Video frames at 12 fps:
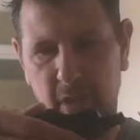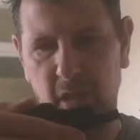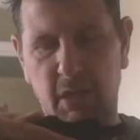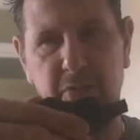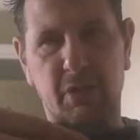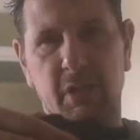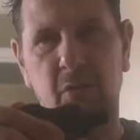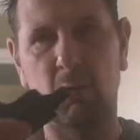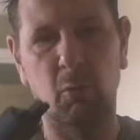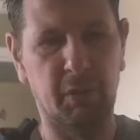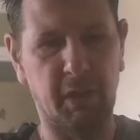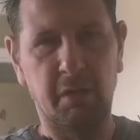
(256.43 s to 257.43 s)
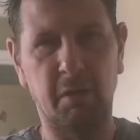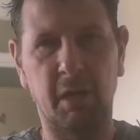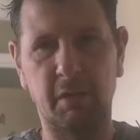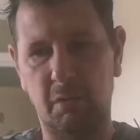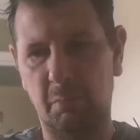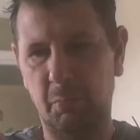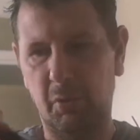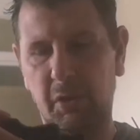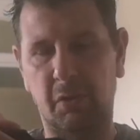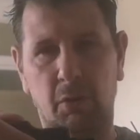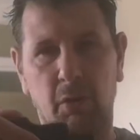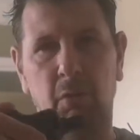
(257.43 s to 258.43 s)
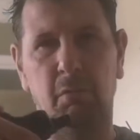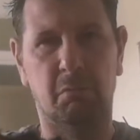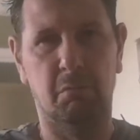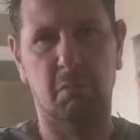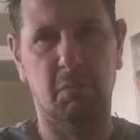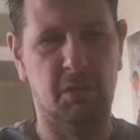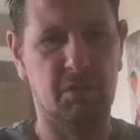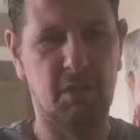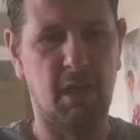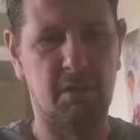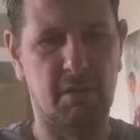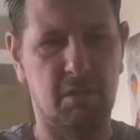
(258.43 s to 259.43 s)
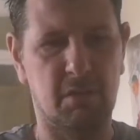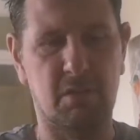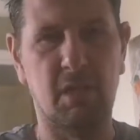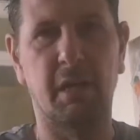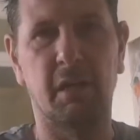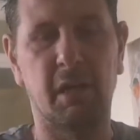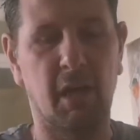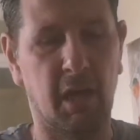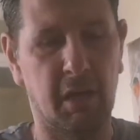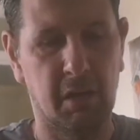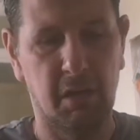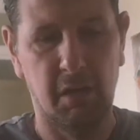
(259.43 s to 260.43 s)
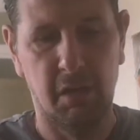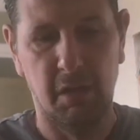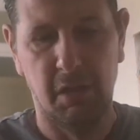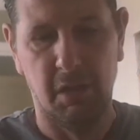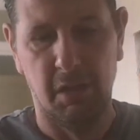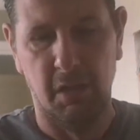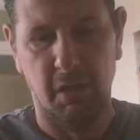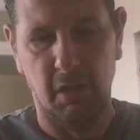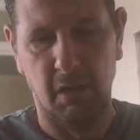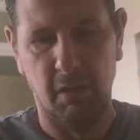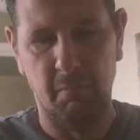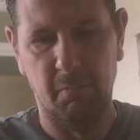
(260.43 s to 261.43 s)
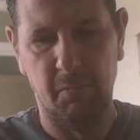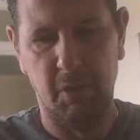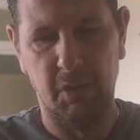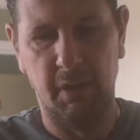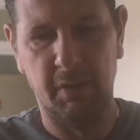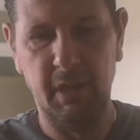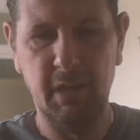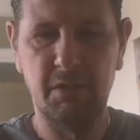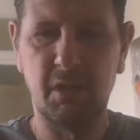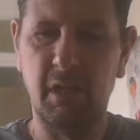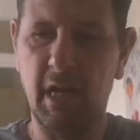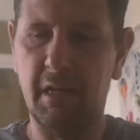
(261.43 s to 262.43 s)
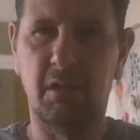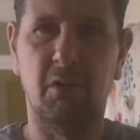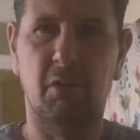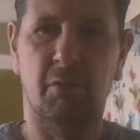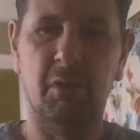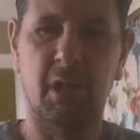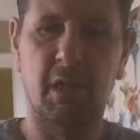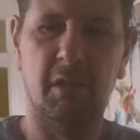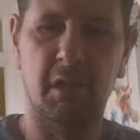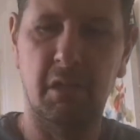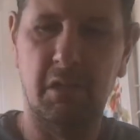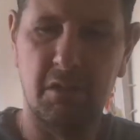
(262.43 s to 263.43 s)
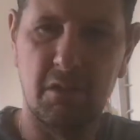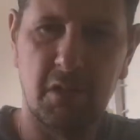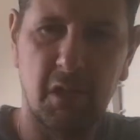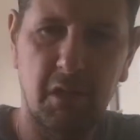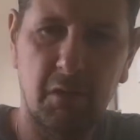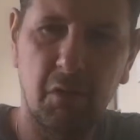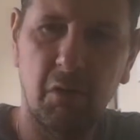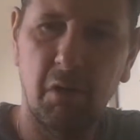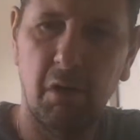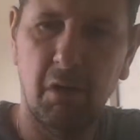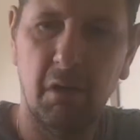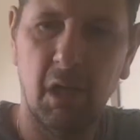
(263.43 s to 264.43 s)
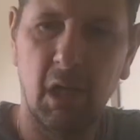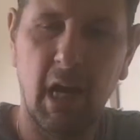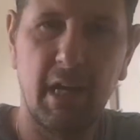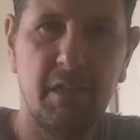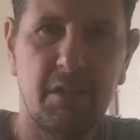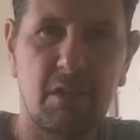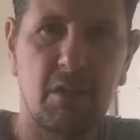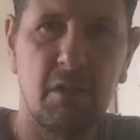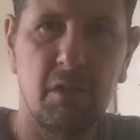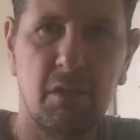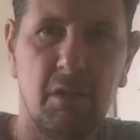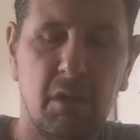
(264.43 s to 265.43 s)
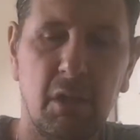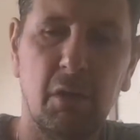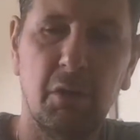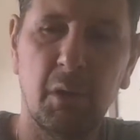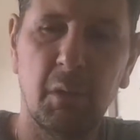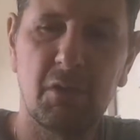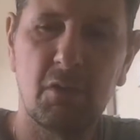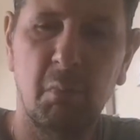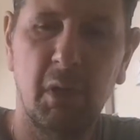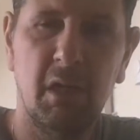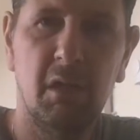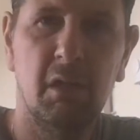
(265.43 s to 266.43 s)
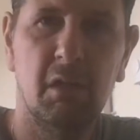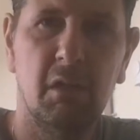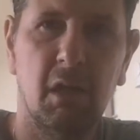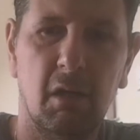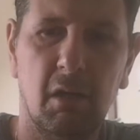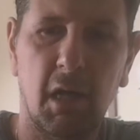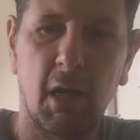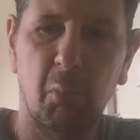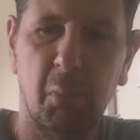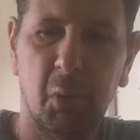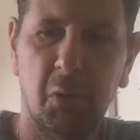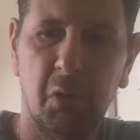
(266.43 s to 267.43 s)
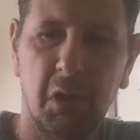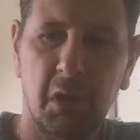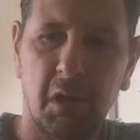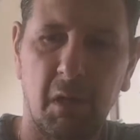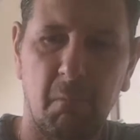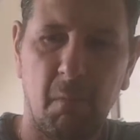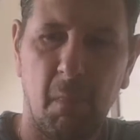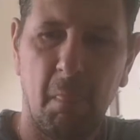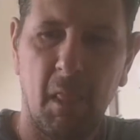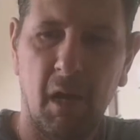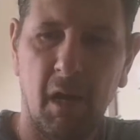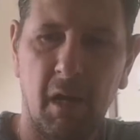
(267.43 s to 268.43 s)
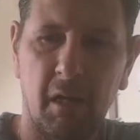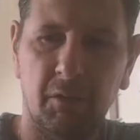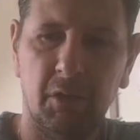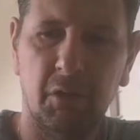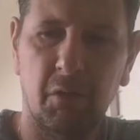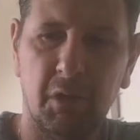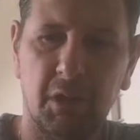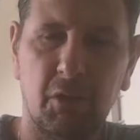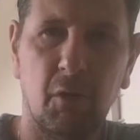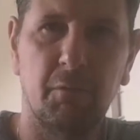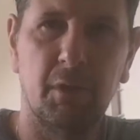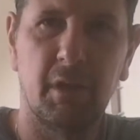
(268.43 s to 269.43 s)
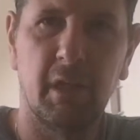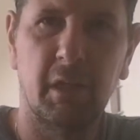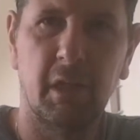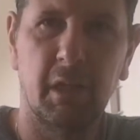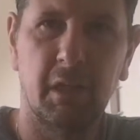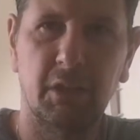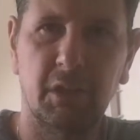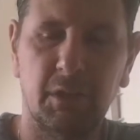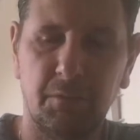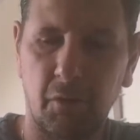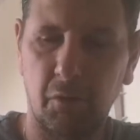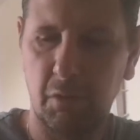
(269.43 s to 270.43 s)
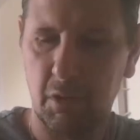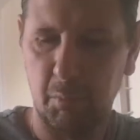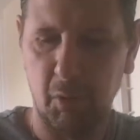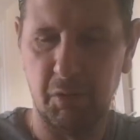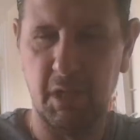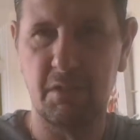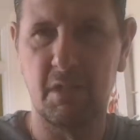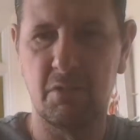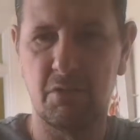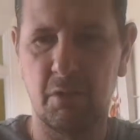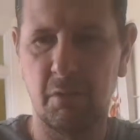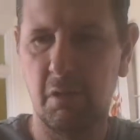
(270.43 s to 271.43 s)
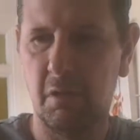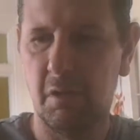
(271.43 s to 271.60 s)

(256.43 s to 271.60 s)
literally hold it in your hand, put it there, and start the car. And these connect on the end here. You can see you've got a light, you've got a USB output, and you've got this covered thing here. This is to plug this into.